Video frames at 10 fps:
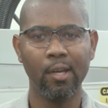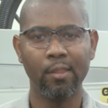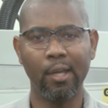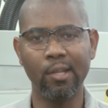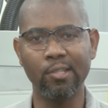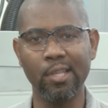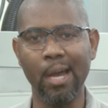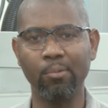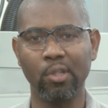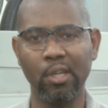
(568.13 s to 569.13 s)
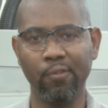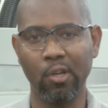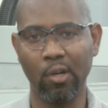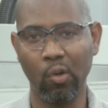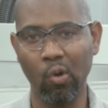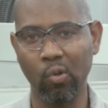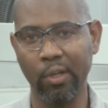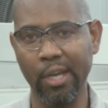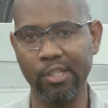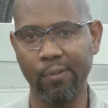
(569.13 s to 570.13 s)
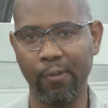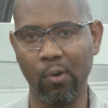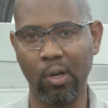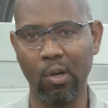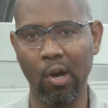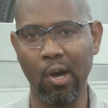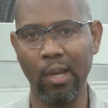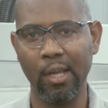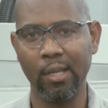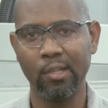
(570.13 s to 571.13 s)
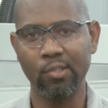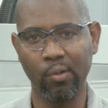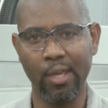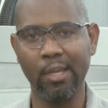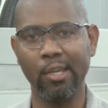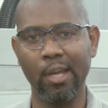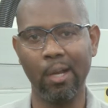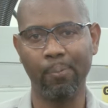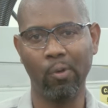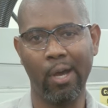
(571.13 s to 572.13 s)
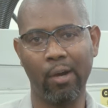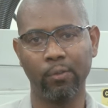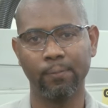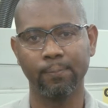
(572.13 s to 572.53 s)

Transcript: then it's time to give your local HFO a call so they can help you out.